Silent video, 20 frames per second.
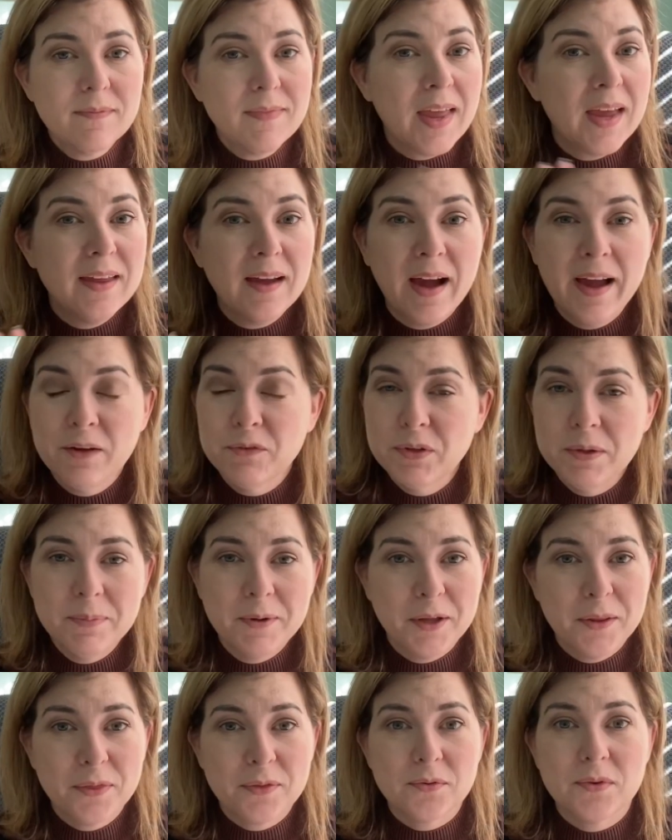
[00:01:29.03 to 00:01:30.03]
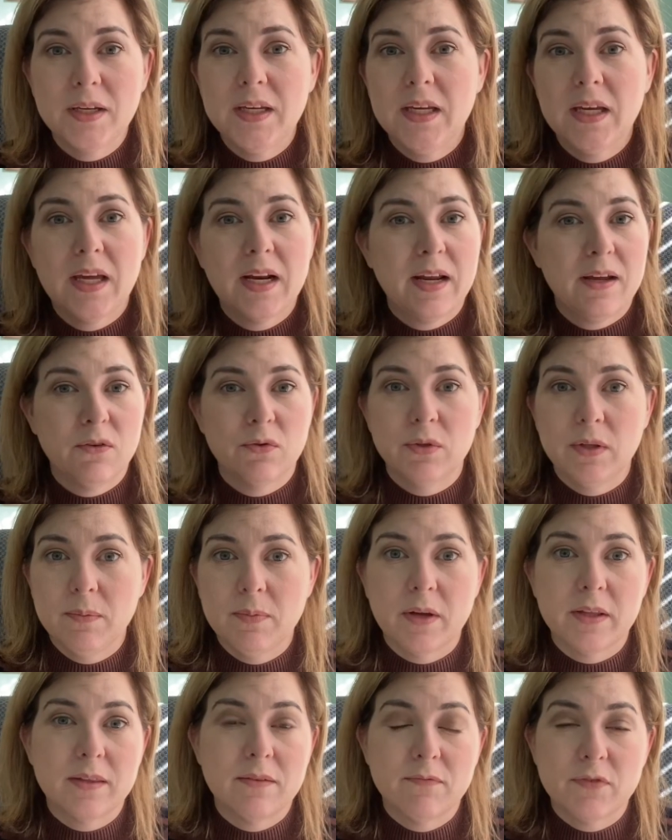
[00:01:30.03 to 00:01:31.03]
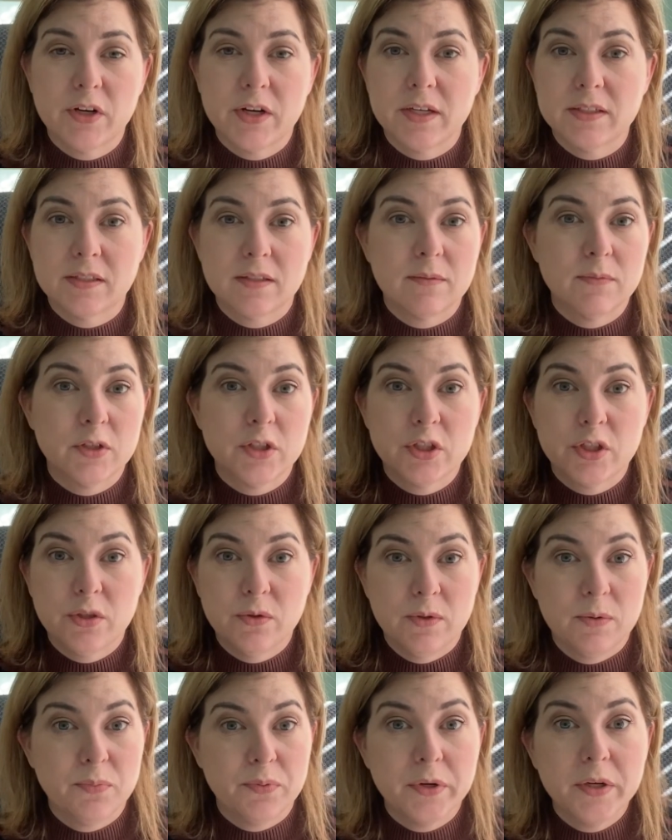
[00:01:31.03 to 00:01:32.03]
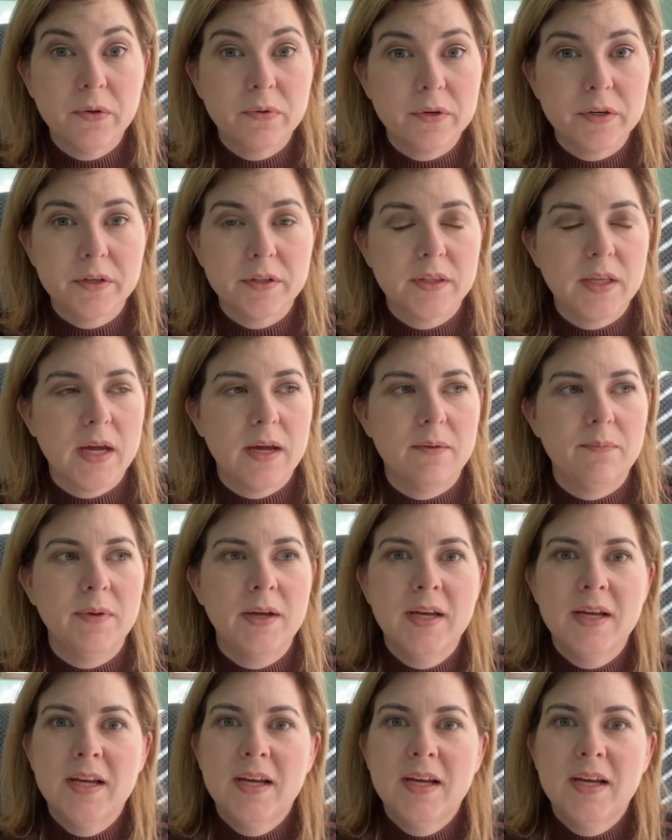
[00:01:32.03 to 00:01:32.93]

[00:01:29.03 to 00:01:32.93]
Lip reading: I only bought three and I only bought them for customers who had pre-ordered them.